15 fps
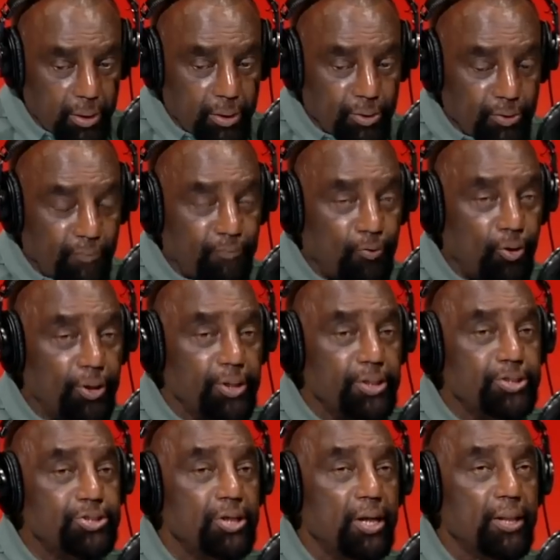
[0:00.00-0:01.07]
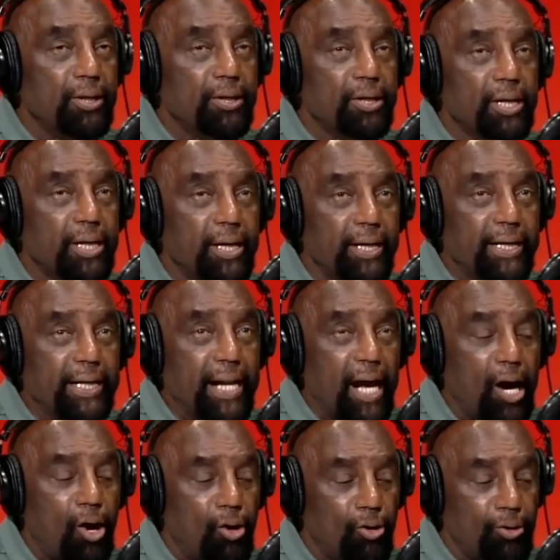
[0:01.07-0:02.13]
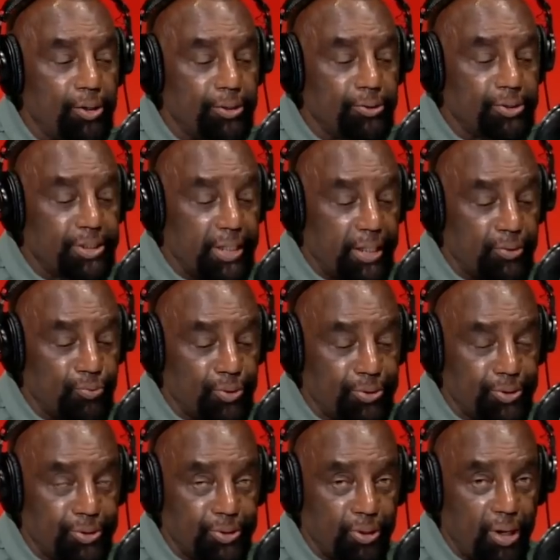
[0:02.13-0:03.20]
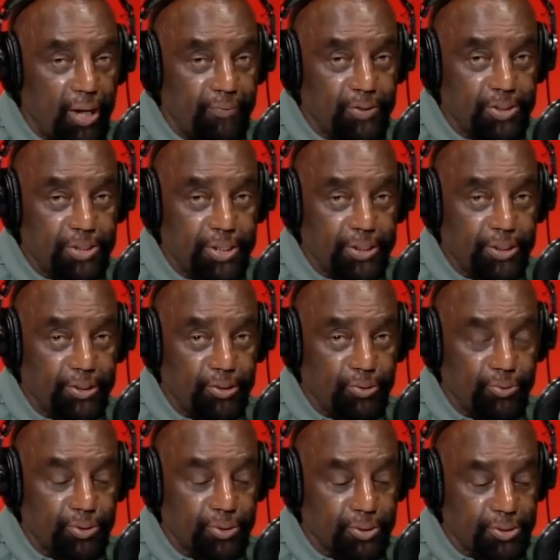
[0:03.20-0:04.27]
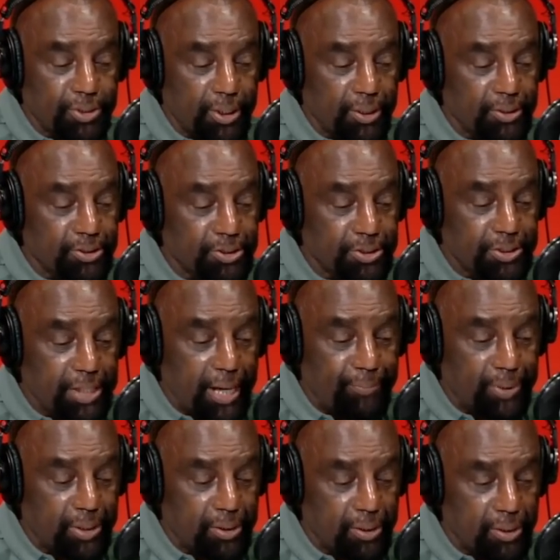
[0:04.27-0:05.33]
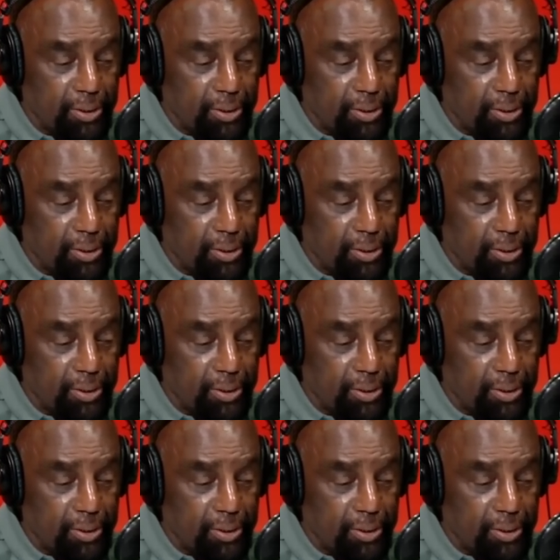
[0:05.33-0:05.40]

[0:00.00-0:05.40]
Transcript: You're 40. Tell her to cut it out, or you're done with her. Don't have anything to do with her. Tell her to stop it.